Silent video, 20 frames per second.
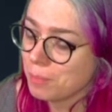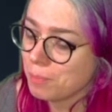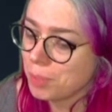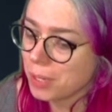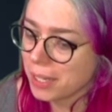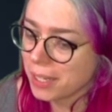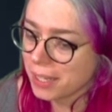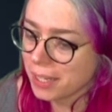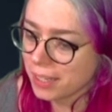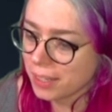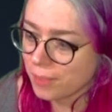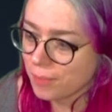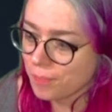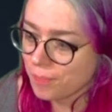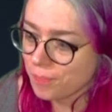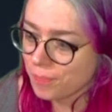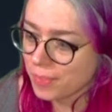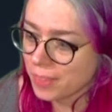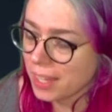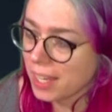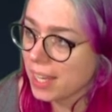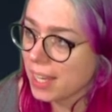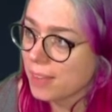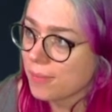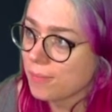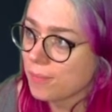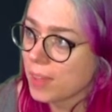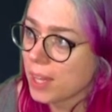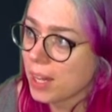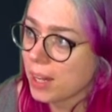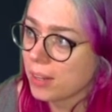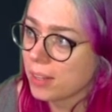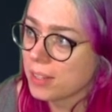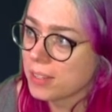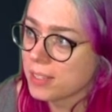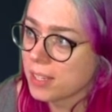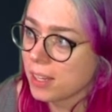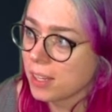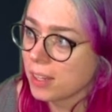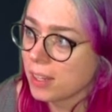But yeah, I'm gonna
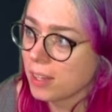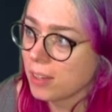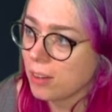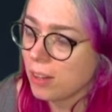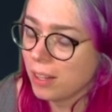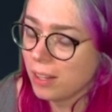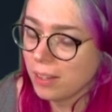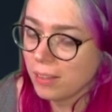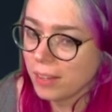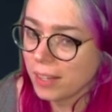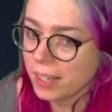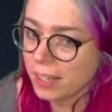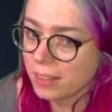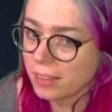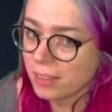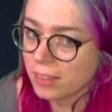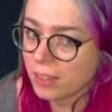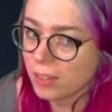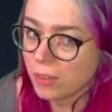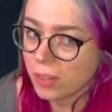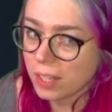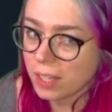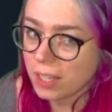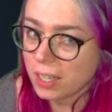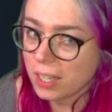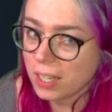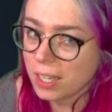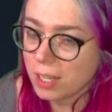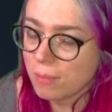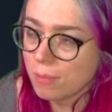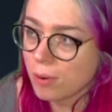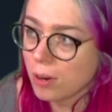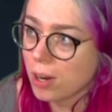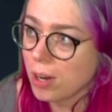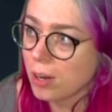tell you all, like, the only Canadian